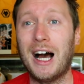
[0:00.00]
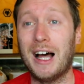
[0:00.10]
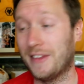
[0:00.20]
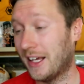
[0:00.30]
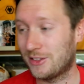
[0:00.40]

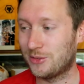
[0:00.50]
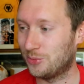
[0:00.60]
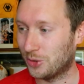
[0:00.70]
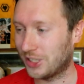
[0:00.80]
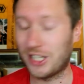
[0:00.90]
And
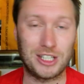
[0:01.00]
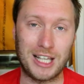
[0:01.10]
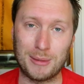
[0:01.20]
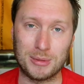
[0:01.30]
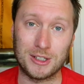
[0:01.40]
that's what's
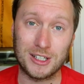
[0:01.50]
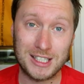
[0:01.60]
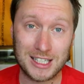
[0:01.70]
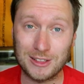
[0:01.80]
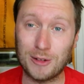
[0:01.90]
actually happened. I
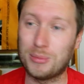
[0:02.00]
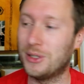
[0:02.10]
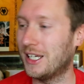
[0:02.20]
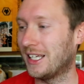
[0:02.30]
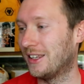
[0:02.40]
did not
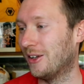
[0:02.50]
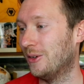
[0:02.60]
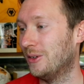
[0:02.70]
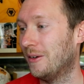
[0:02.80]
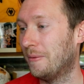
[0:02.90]
predict,
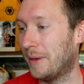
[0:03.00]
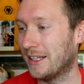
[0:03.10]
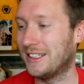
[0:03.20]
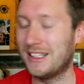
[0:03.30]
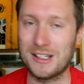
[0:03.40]
though,
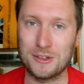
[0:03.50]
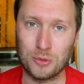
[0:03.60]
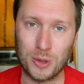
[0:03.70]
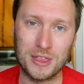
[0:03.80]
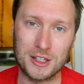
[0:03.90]
Man City
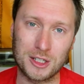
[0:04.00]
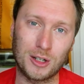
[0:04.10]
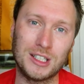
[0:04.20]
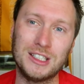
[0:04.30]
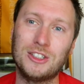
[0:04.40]
to win the
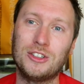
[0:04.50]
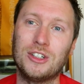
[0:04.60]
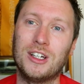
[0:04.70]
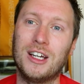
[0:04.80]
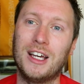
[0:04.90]
title in
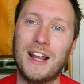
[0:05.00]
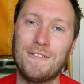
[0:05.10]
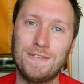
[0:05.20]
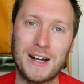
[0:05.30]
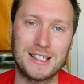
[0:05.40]
such an
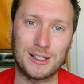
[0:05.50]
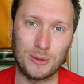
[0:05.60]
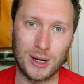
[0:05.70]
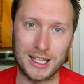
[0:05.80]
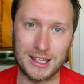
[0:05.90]

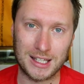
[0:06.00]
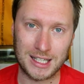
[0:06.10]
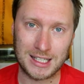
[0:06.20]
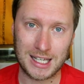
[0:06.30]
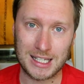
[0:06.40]
emphatic way that
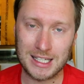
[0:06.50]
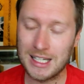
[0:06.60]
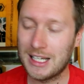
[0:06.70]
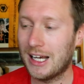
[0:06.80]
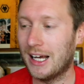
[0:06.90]
they did.
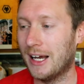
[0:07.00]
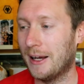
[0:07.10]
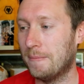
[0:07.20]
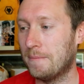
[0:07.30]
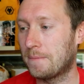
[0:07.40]

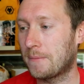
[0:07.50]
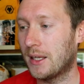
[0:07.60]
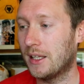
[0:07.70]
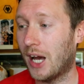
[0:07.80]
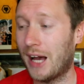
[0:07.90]

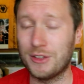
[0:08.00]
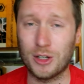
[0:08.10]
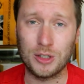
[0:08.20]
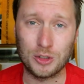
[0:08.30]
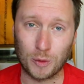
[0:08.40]

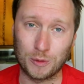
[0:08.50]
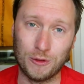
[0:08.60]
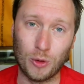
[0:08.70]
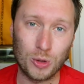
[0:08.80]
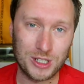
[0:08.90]
Having only dropped
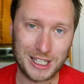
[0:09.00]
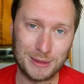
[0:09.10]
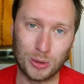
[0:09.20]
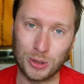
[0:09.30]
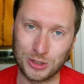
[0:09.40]

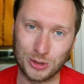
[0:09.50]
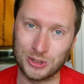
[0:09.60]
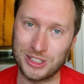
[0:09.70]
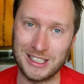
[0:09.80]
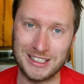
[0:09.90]
14 points
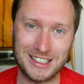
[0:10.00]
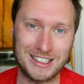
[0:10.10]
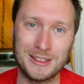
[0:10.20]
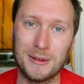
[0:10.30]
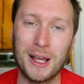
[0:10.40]
all season,
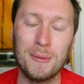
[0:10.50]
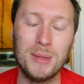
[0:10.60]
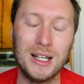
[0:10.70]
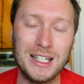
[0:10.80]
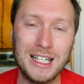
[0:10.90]
that's an
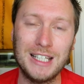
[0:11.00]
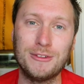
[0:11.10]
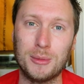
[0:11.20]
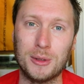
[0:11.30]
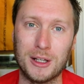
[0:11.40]

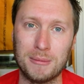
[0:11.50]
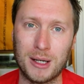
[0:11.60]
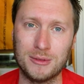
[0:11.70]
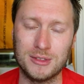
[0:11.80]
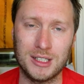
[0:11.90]
unbelievable
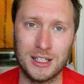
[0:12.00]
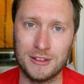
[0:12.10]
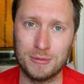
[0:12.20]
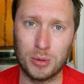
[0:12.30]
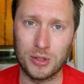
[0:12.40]
amount
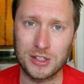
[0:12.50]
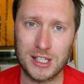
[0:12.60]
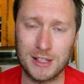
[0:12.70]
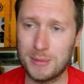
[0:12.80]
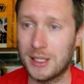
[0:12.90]
of
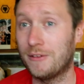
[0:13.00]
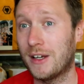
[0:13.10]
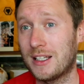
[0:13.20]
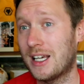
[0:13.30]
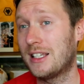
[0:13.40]
points. They've been a
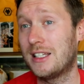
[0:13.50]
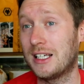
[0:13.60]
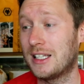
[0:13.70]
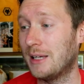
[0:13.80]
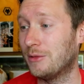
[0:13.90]

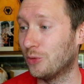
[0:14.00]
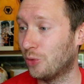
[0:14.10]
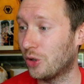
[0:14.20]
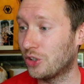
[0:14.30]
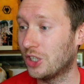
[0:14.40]
fantastic team to
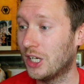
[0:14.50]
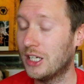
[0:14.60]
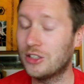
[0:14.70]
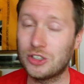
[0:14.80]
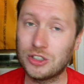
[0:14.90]
watch.
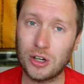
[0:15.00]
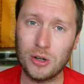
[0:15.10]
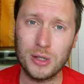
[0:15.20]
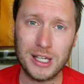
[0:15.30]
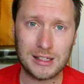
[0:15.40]

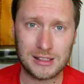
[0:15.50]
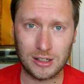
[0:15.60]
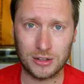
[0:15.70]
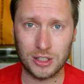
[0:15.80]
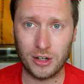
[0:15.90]
So
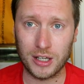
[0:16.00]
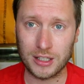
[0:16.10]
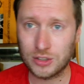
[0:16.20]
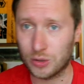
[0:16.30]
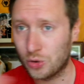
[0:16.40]
easy on the
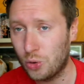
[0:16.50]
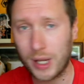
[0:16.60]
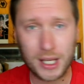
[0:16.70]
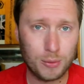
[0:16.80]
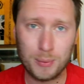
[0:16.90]
eye, so
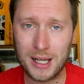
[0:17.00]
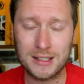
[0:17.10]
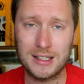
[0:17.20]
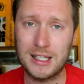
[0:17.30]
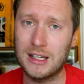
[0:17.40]
quick
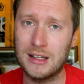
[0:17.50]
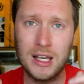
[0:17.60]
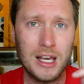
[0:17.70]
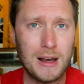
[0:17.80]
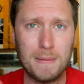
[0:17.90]
passing and
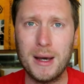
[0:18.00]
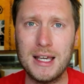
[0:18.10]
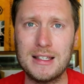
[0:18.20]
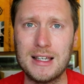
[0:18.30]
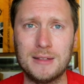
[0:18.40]

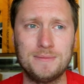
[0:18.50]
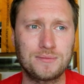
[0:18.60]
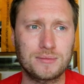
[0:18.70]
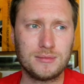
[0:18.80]
amazing